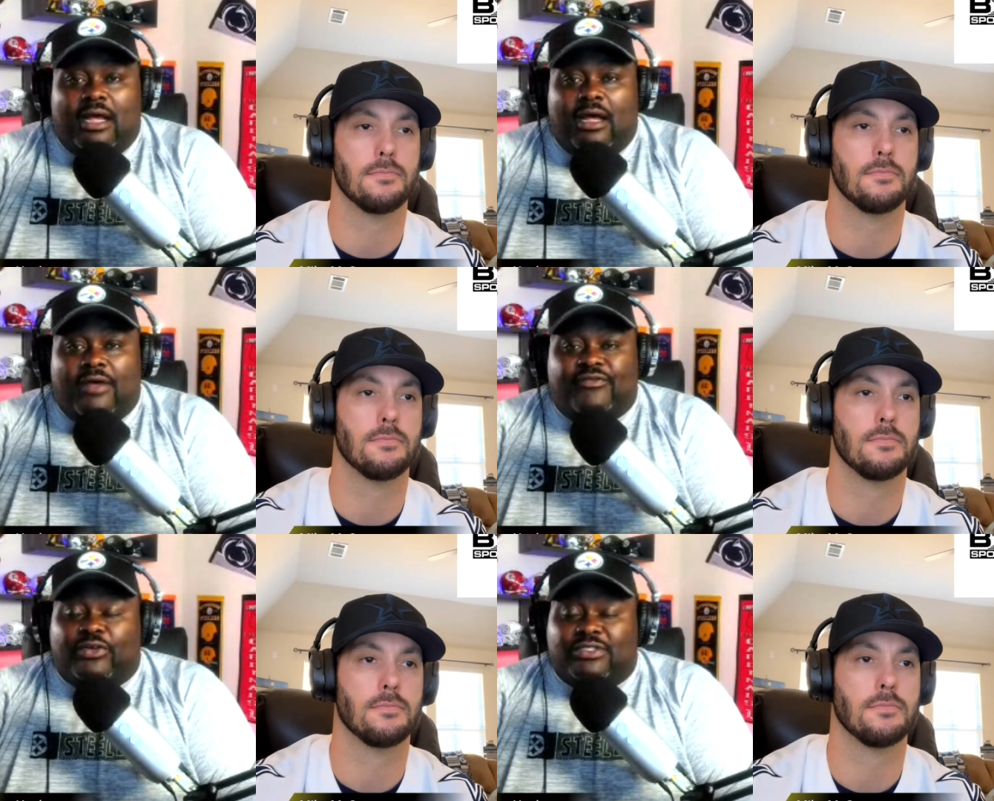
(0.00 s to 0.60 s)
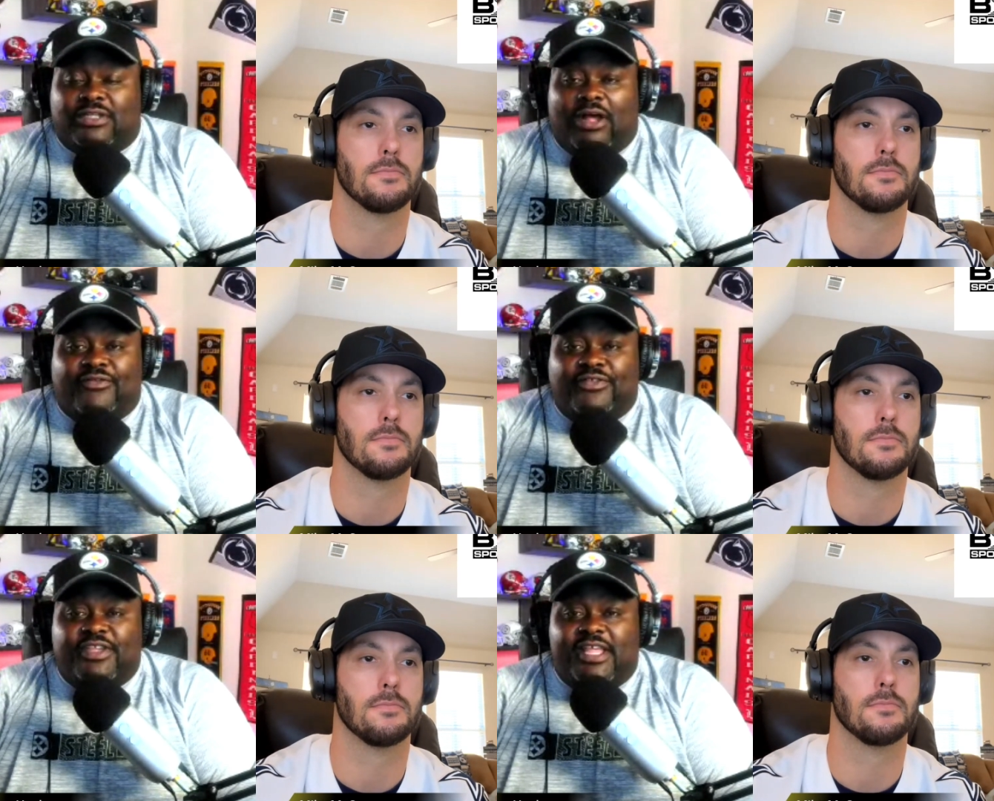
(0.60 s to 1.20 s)
Speaker 1: Uh, first
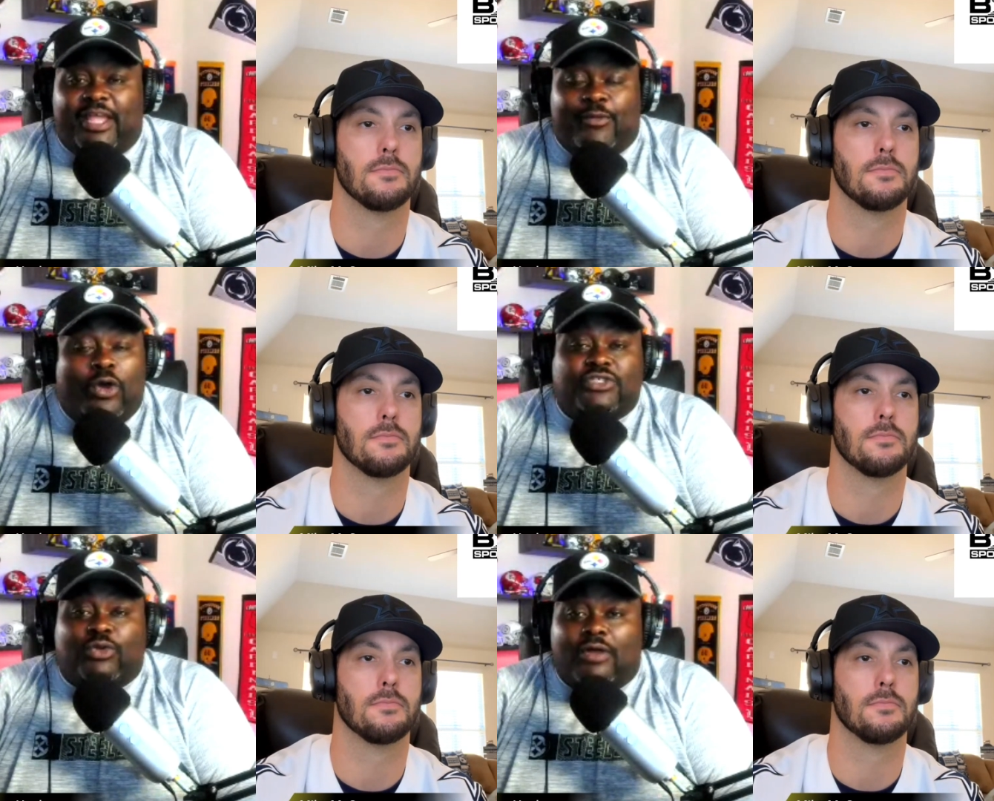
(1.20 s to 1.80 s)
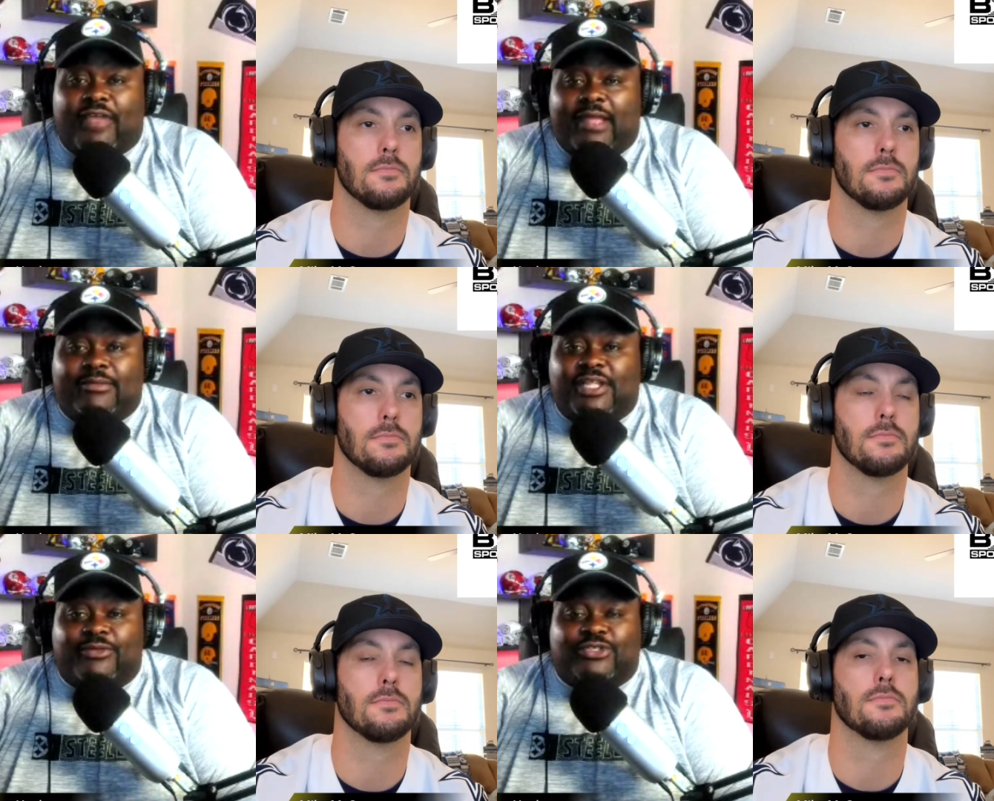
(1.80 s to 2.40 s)
off, they won 12
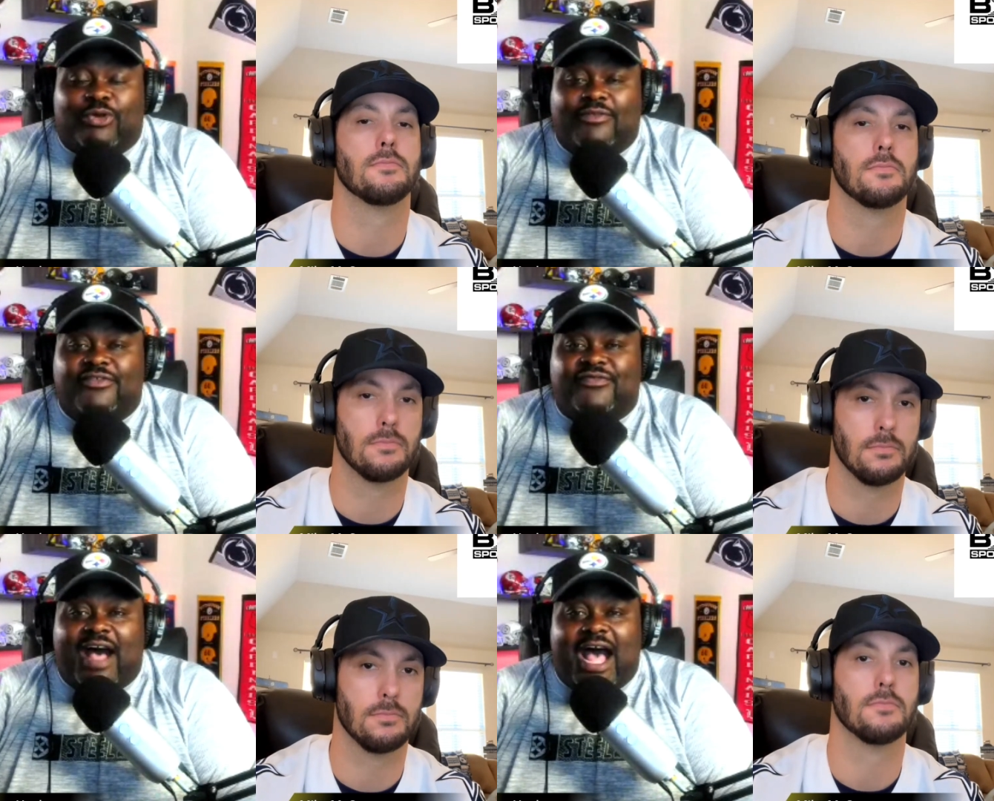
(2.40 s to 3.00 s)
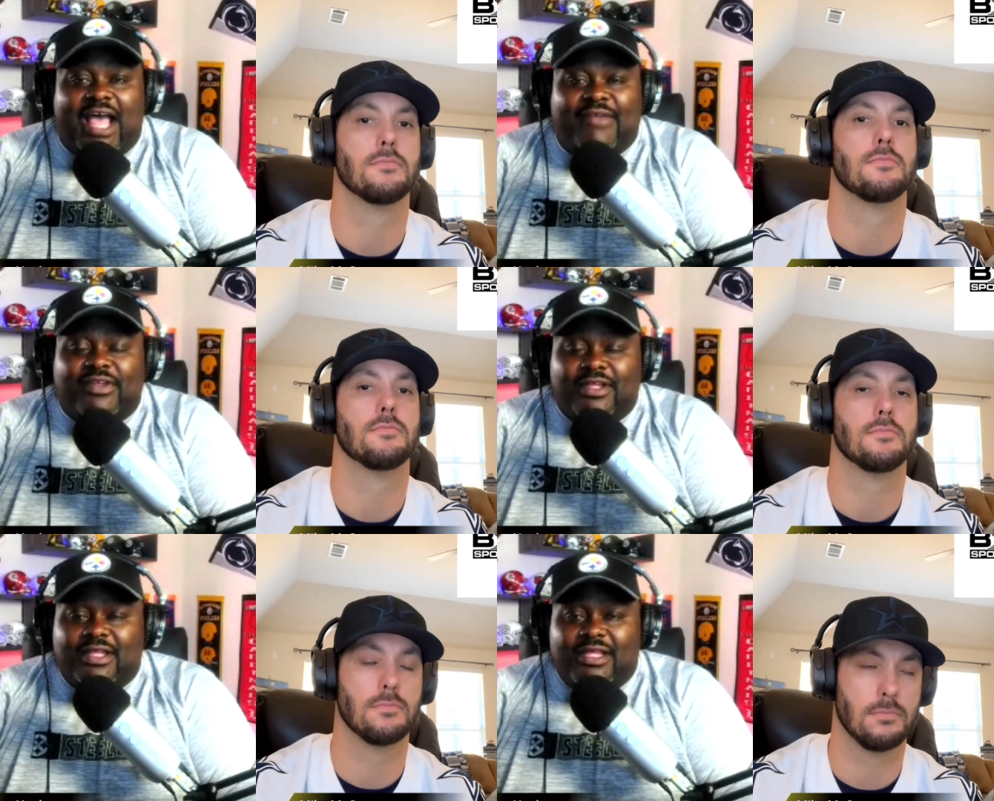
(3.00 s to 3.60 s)
games. They were 12 and
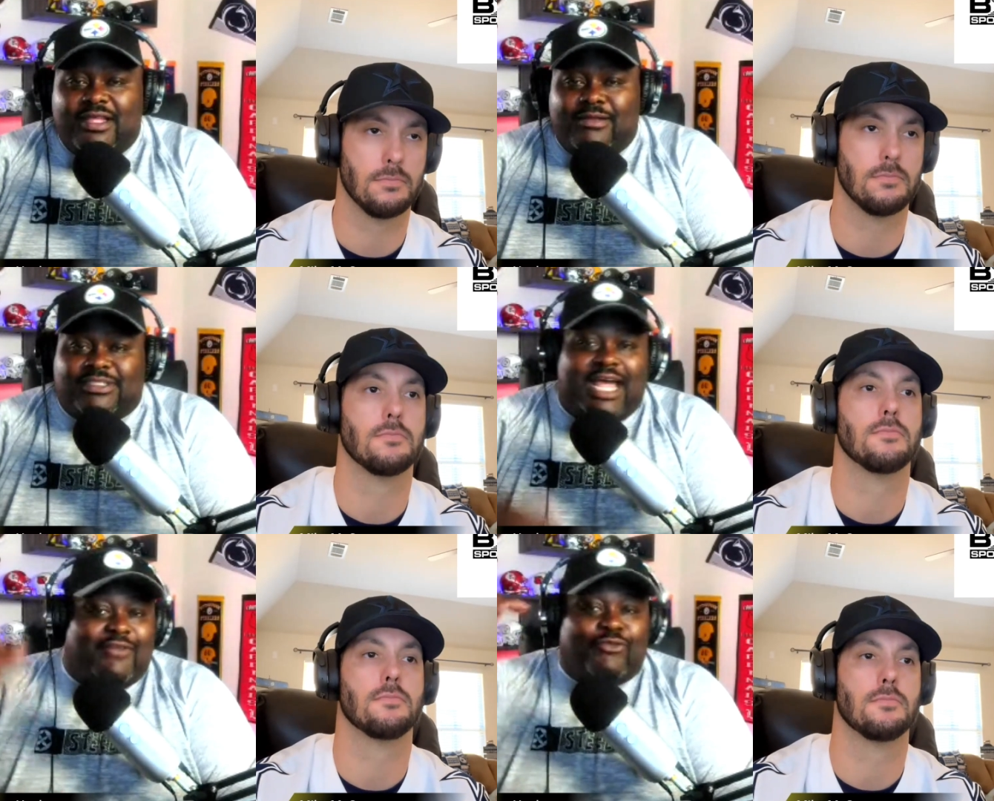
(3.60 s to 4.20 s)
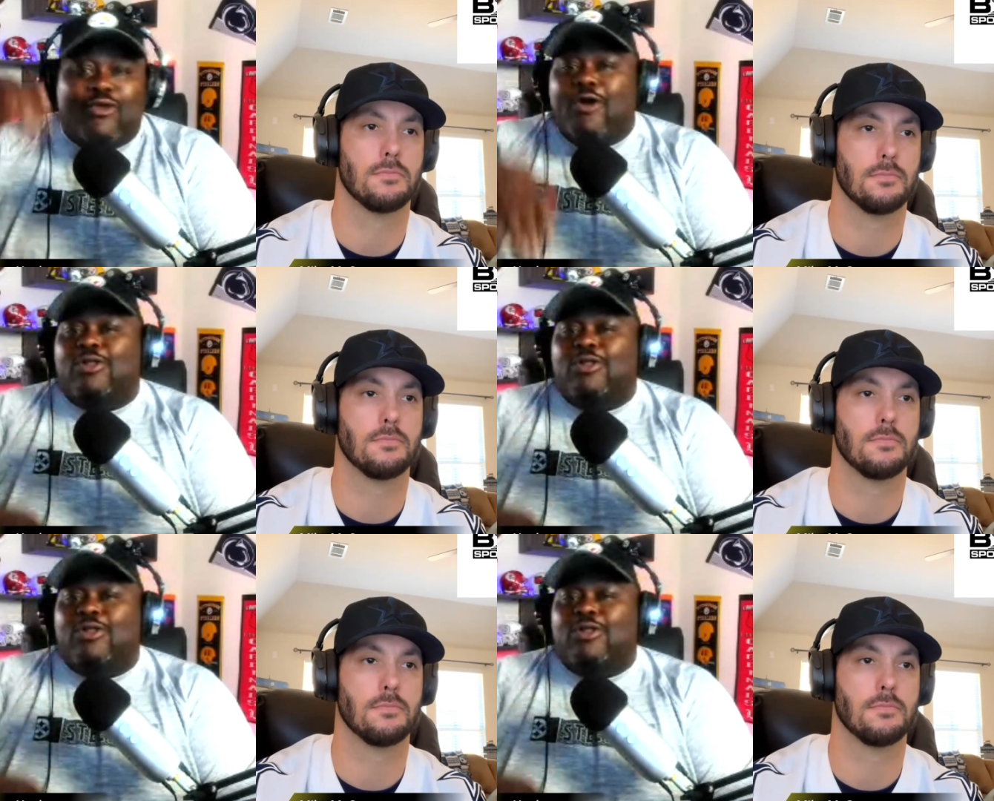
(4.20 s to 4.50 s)
5. It was kind of a